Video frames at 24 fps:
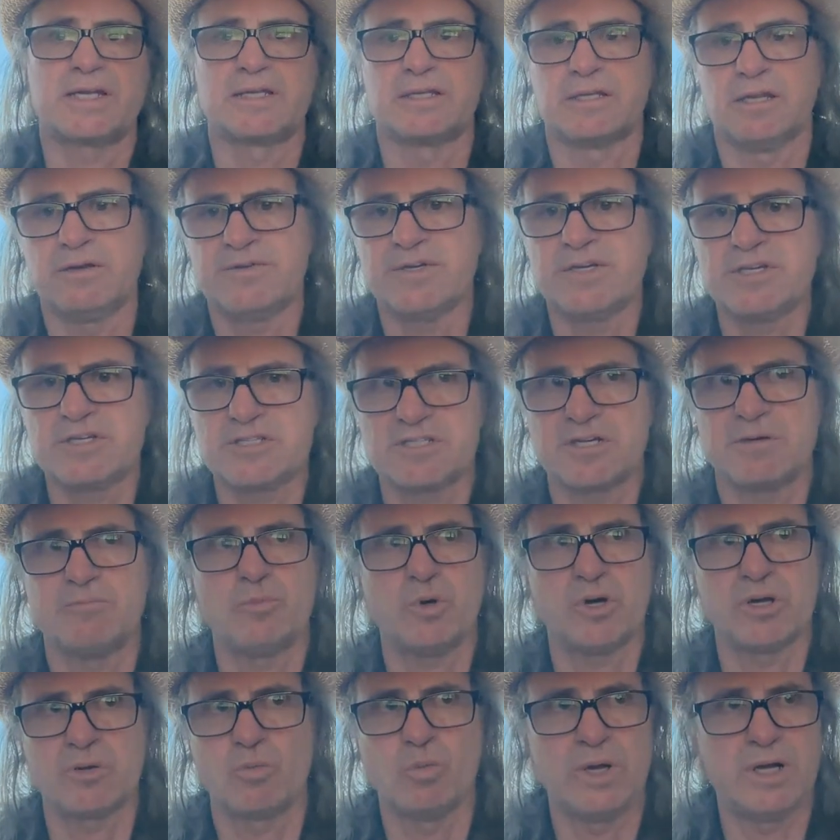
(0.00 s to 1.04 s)
loving
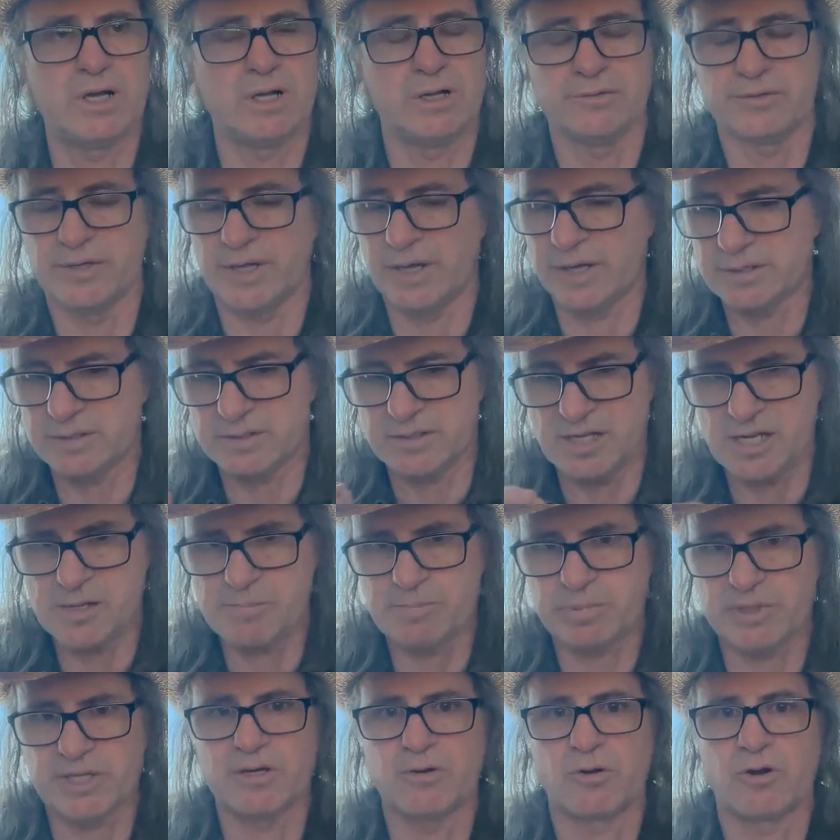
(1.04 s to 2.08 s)
someone well, not
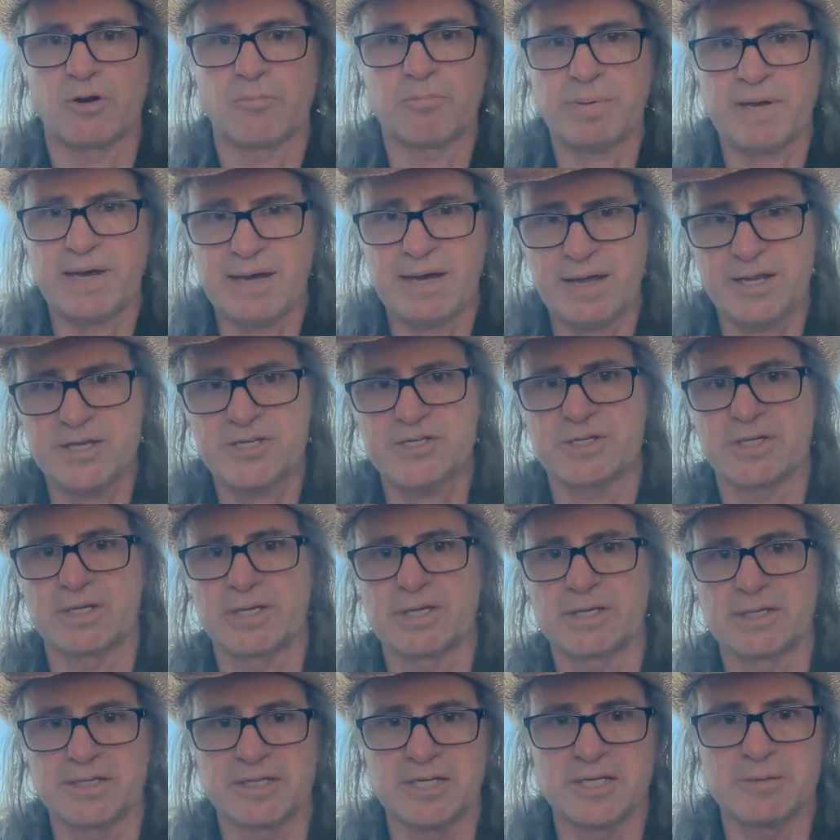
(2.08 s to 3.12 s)
deeply or
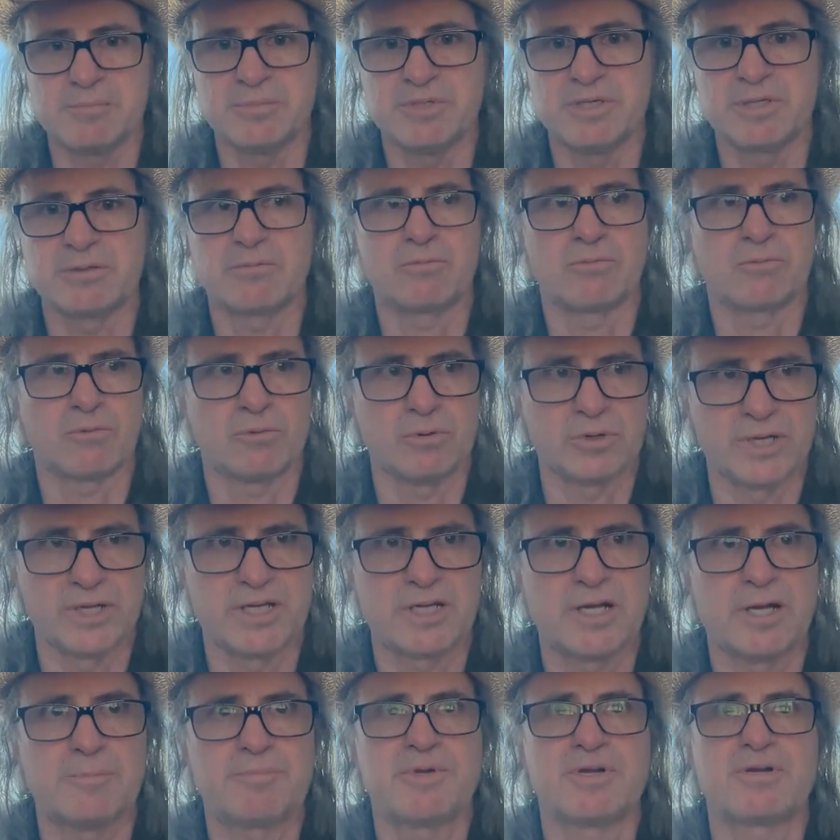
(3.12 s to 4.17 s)
passionately, but
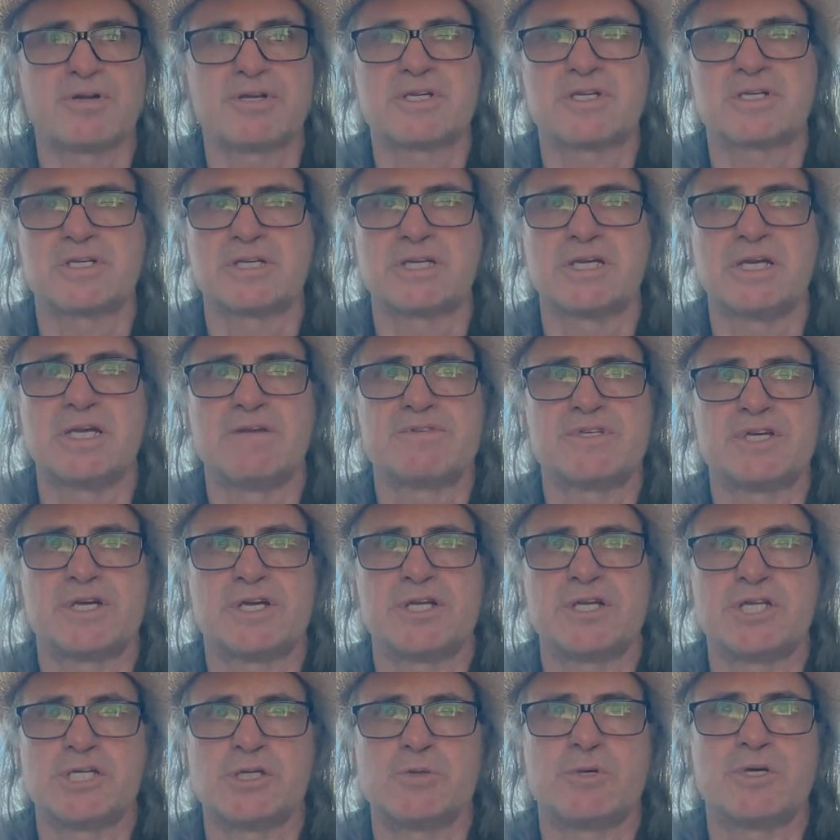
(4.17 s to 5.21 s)
rolling up your sleeves
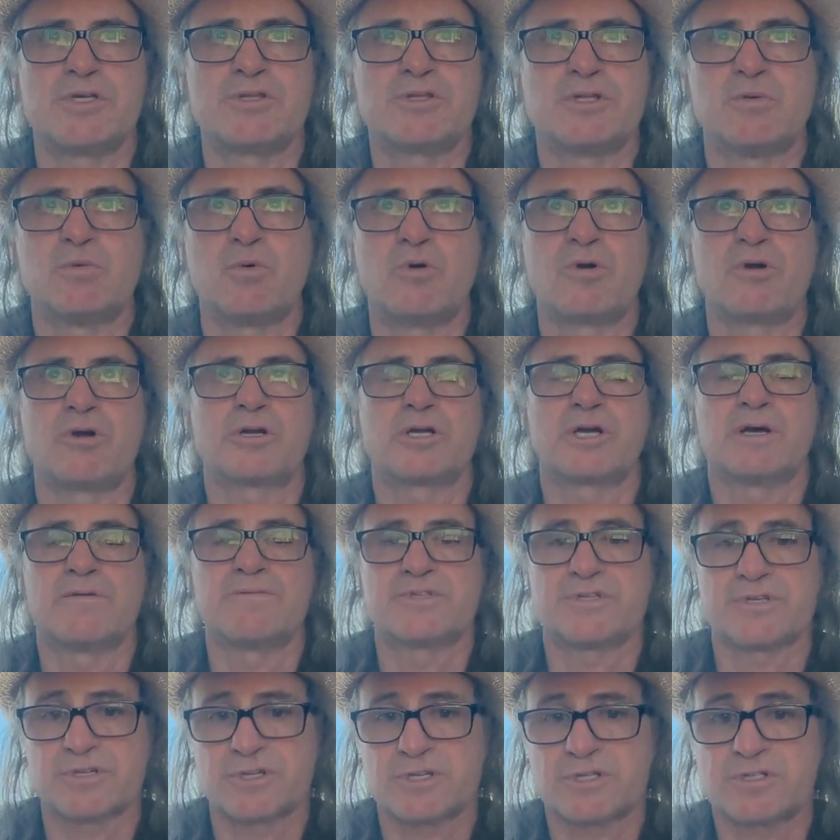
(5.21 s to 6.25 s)
and doing the work of
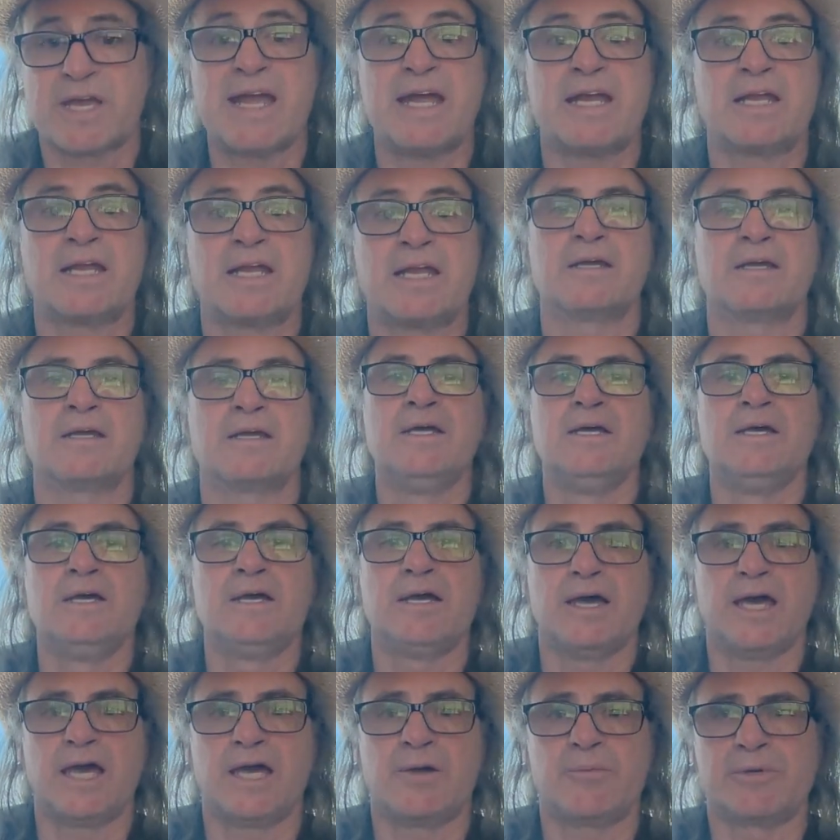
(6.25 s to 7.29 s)
sustaining
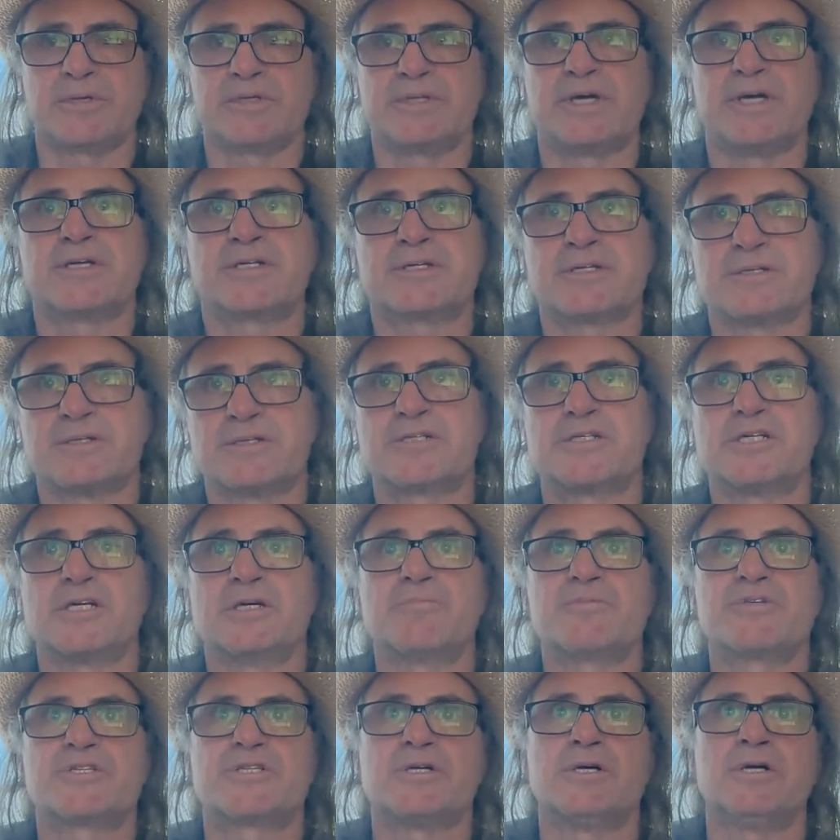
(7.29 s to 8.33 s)
a
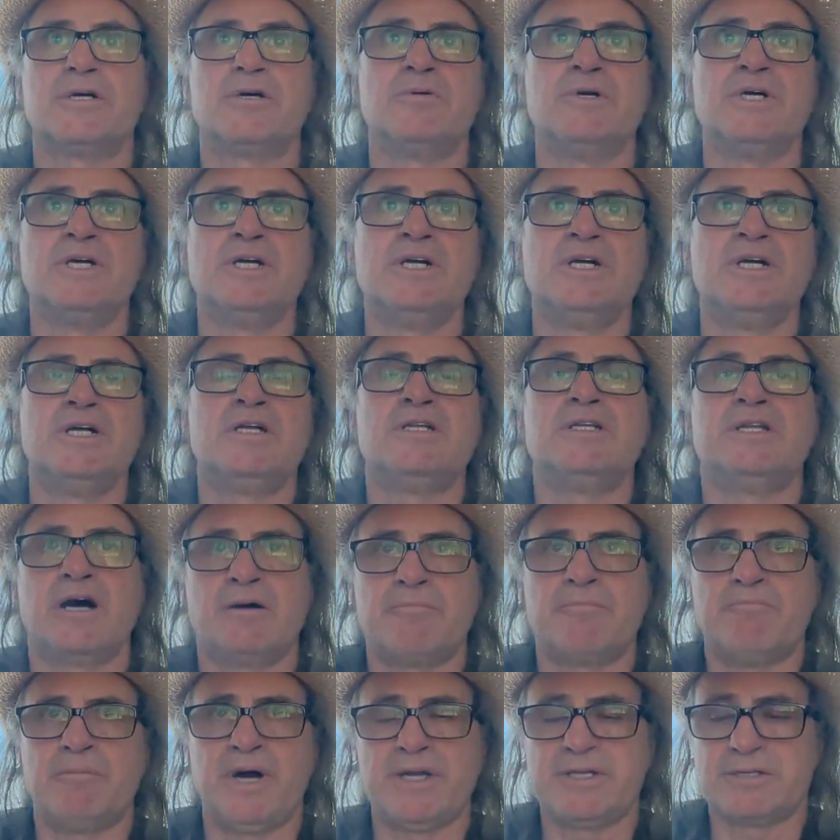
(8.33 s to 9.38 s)
relationship. So
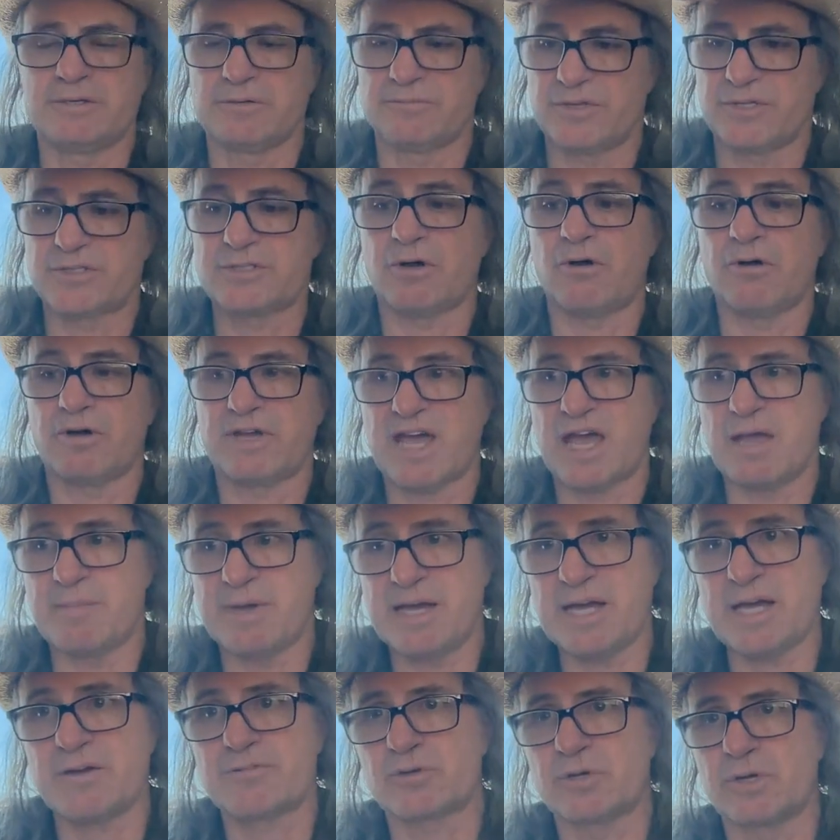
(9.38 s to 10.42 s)
now, mind you, this all came
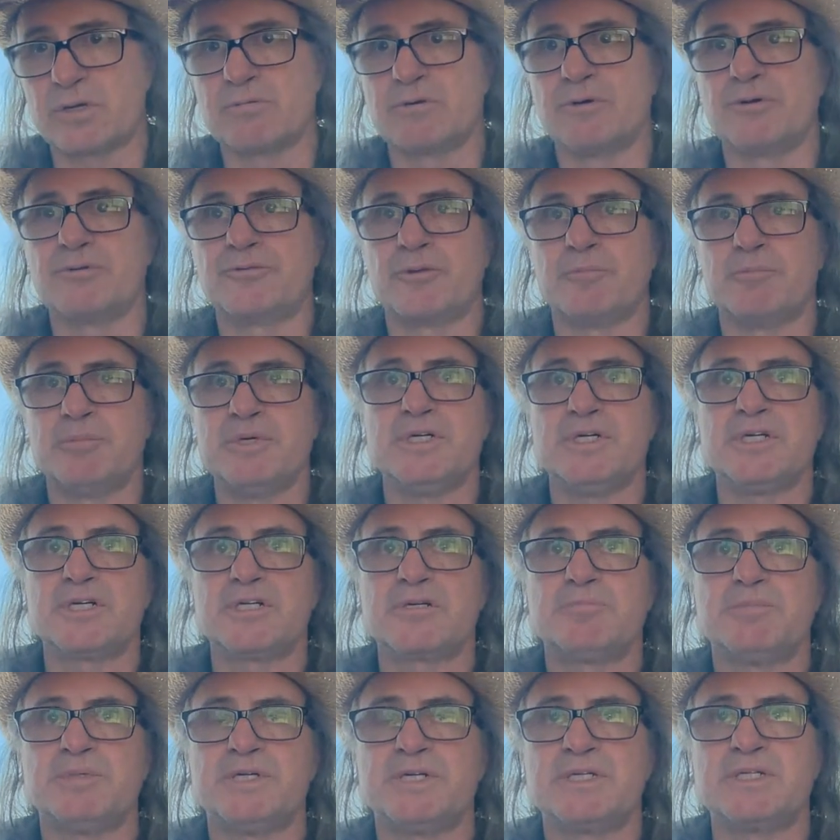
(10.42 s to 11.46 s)
after I wrote the
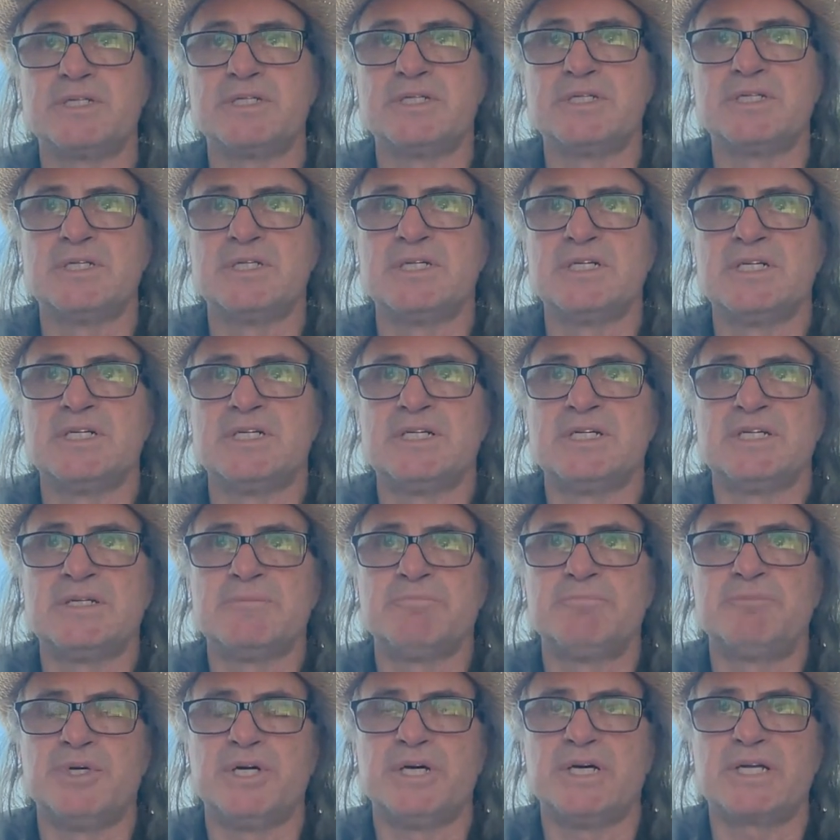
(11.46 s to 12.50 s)
book, but
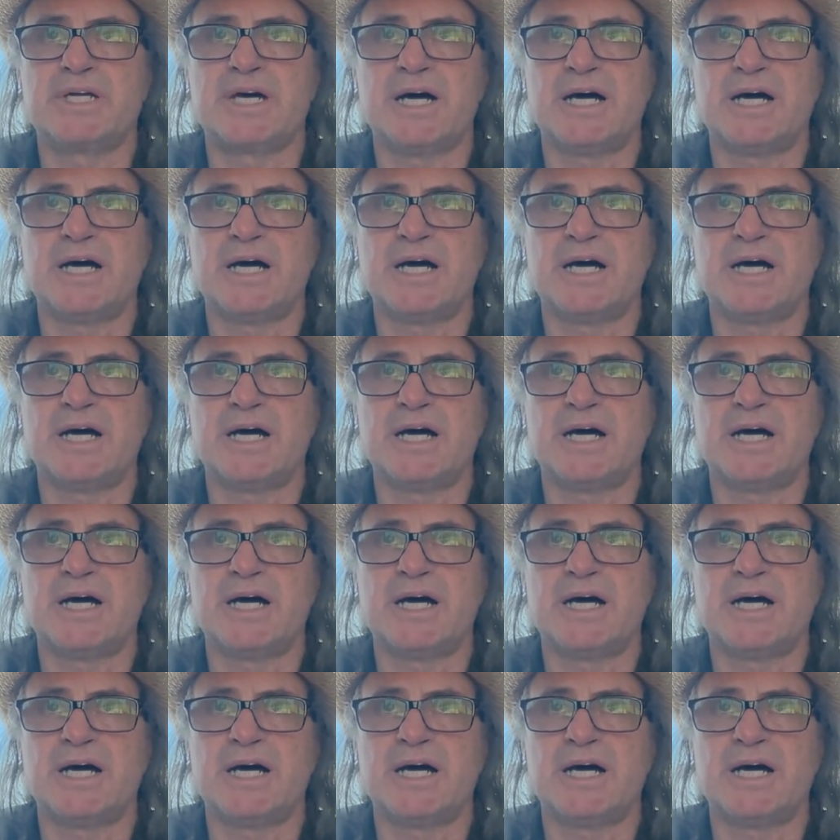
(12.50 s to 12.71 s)
but